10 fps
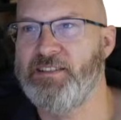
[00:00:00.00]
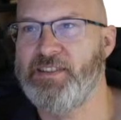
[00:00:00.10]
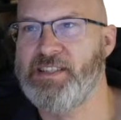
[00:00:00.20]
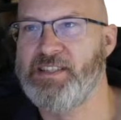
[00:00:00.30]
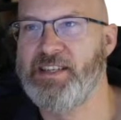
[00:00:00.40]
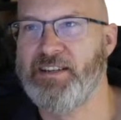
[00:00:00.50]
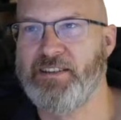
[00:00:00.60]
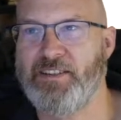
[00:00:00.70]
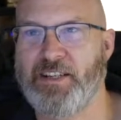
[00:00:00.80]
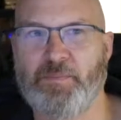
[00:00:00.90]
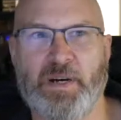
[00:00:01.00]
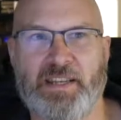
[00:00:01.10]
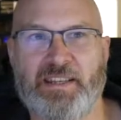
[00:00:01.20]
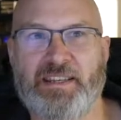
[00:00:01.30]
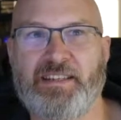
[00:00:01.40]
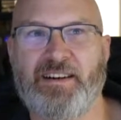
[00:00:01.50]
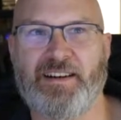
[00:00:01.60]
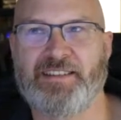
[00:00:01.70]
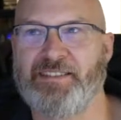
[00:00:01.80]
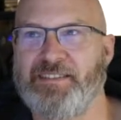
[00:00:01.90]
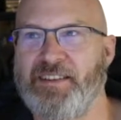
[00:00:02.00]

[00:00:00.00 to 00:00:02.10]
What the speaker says: this is down at like my knee height,